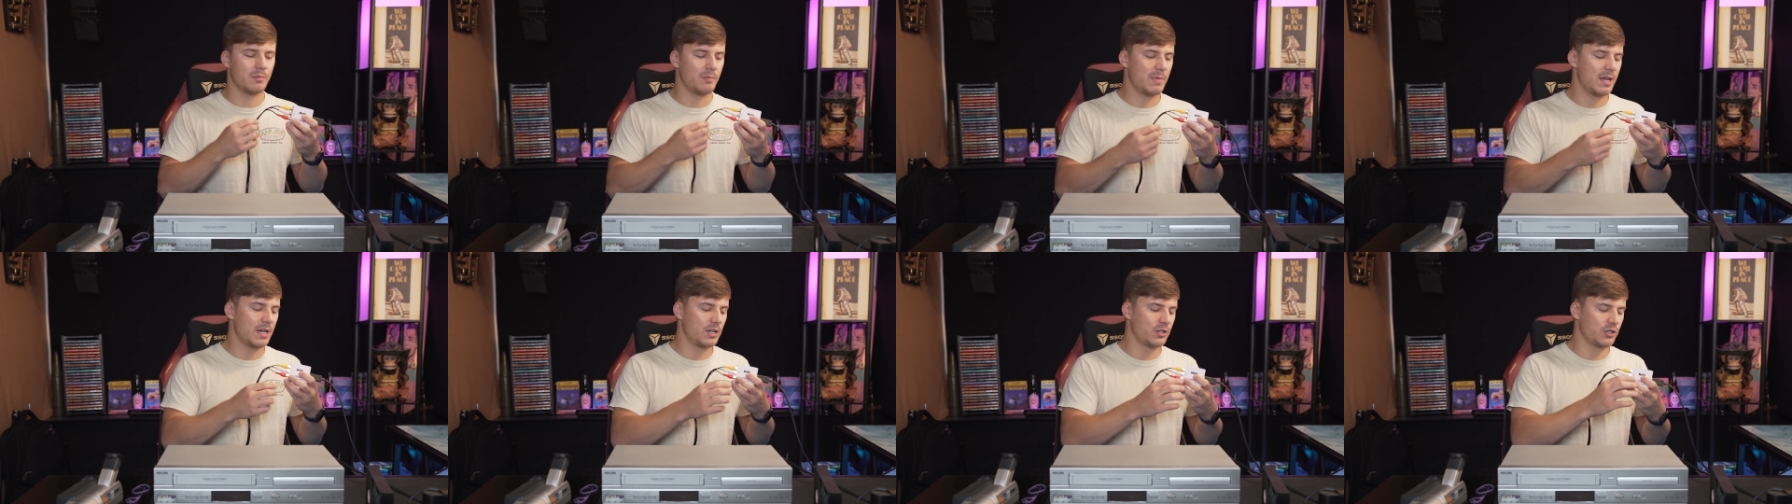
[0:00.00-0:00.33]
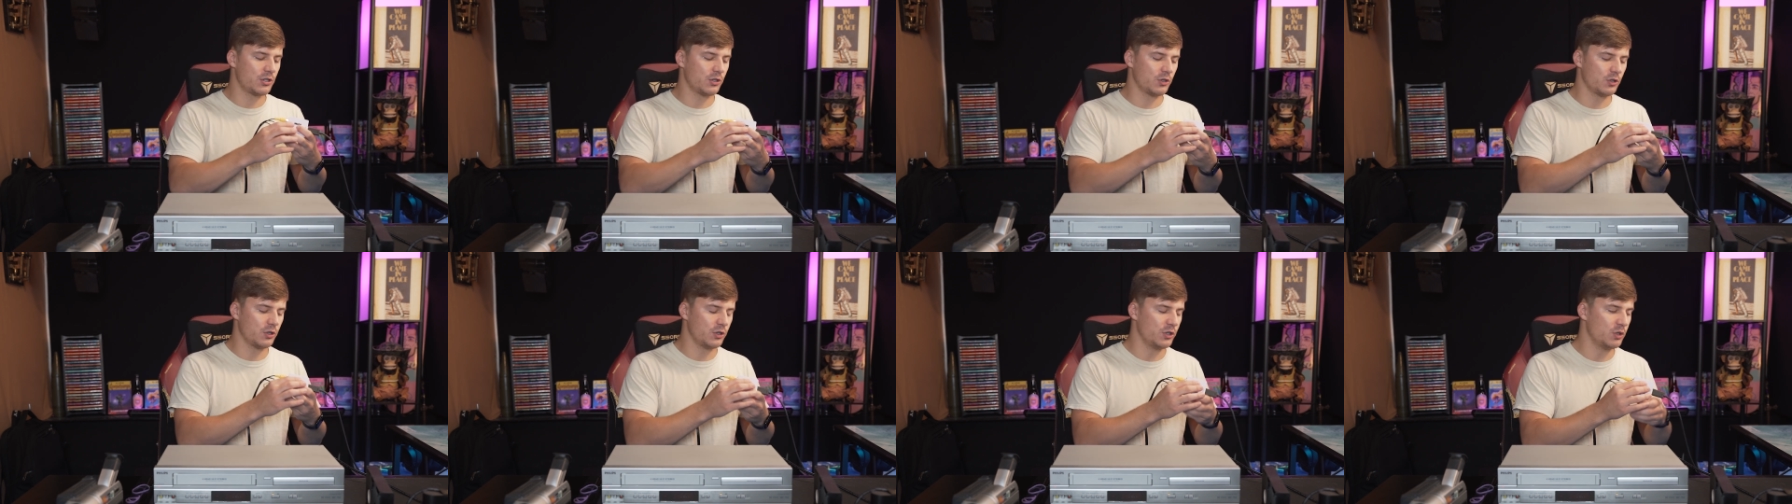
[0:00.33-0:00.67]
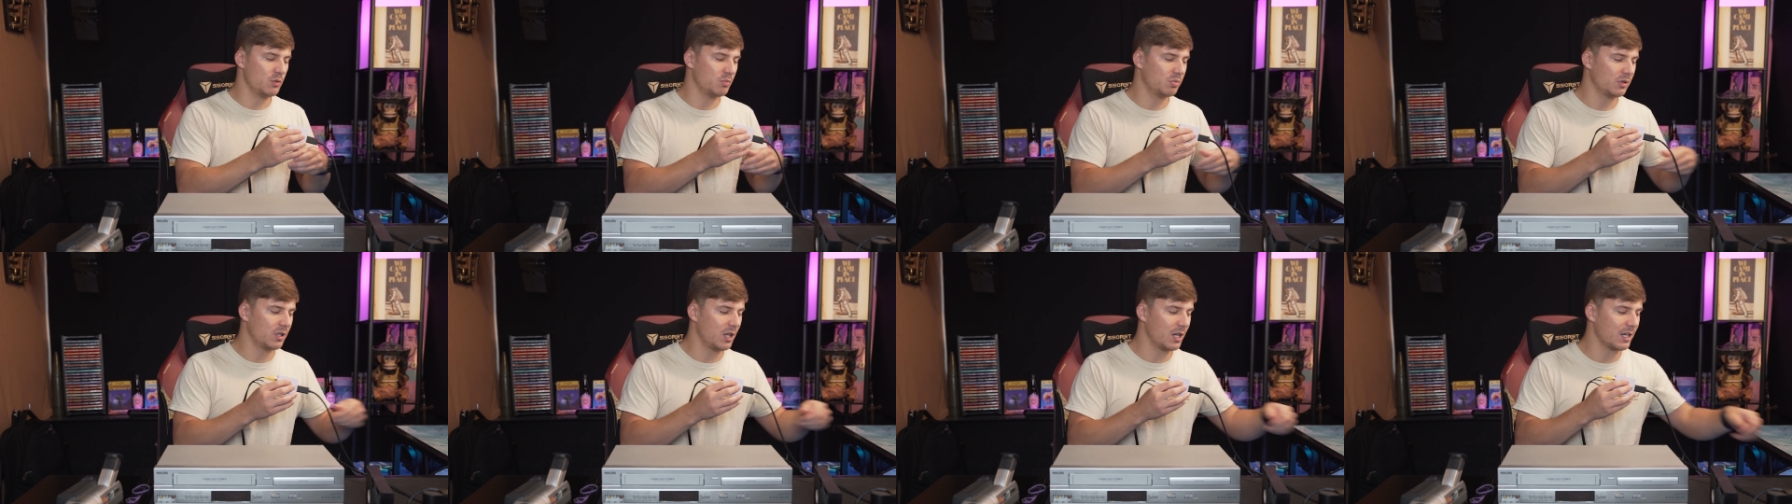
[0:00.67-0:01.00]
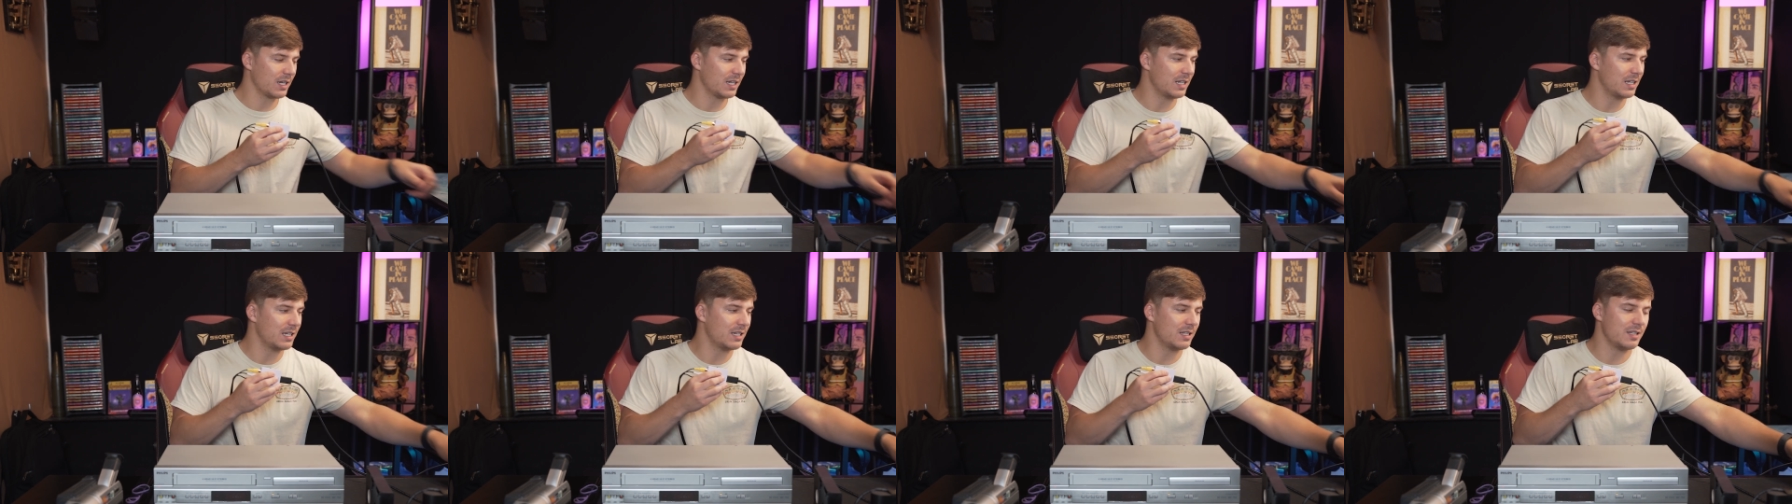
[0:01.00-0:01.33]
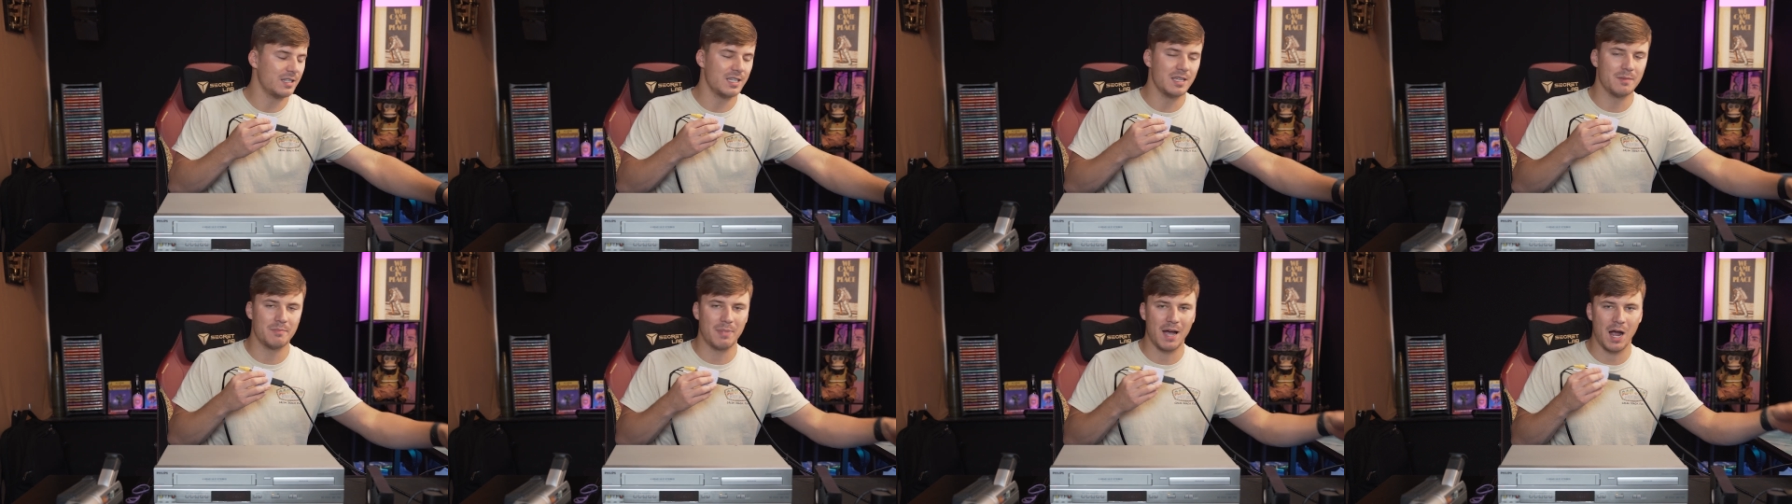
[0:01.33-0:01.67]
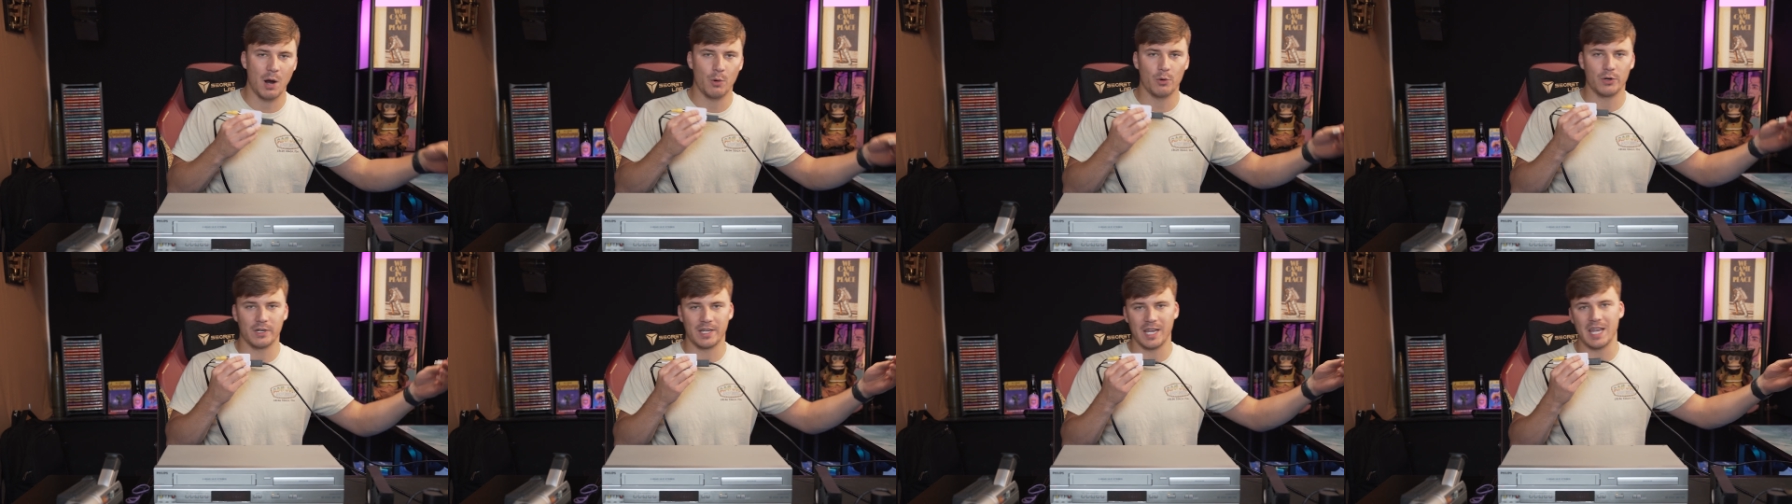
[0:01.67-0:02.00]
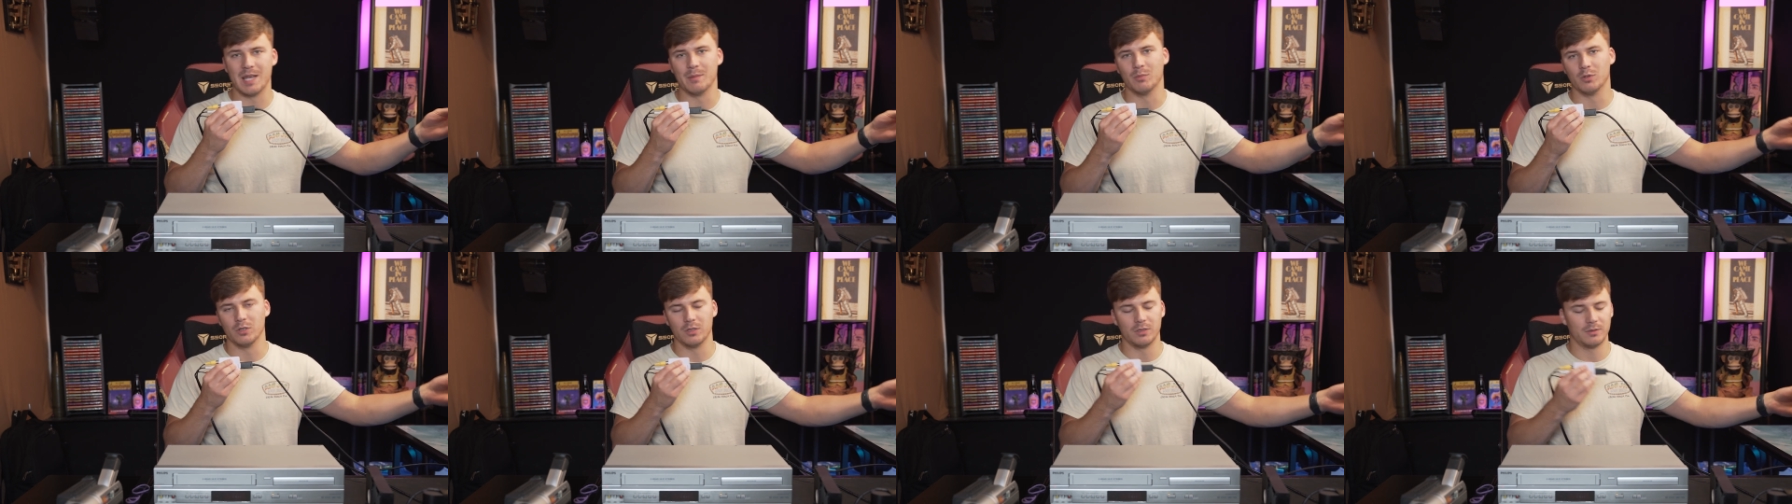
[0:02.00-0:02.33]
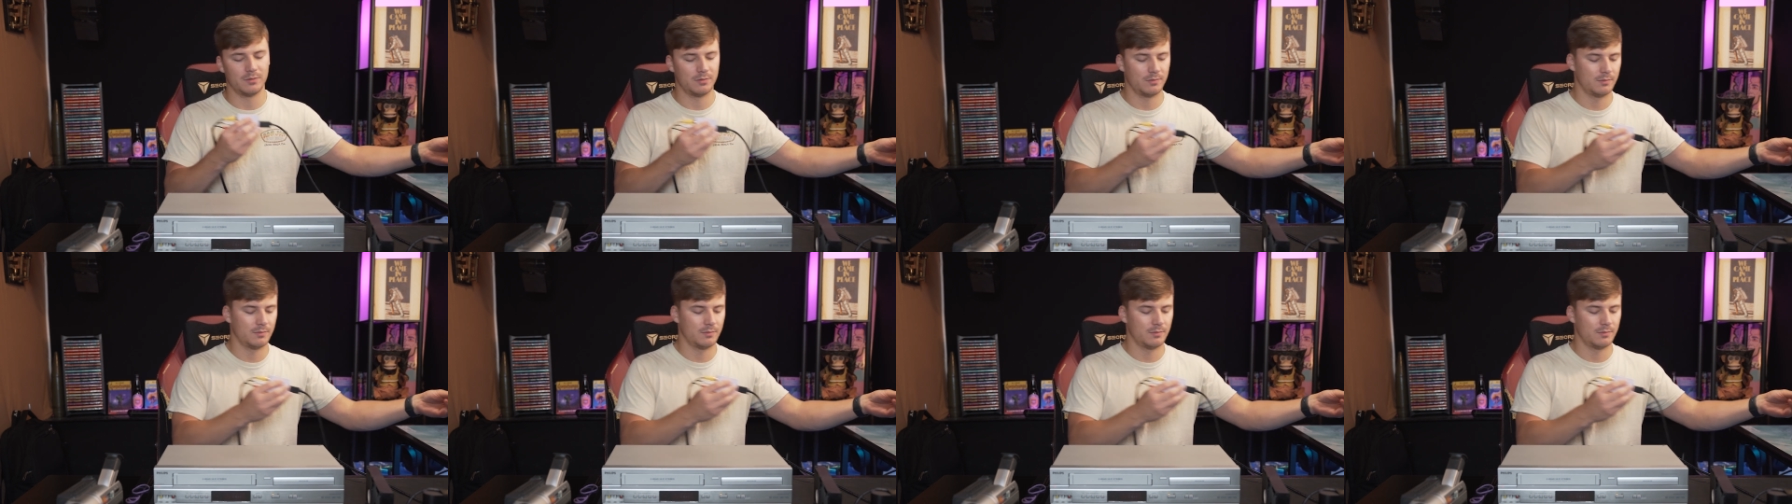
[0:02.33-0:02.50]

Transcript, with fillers: make sure you plug in the power cable.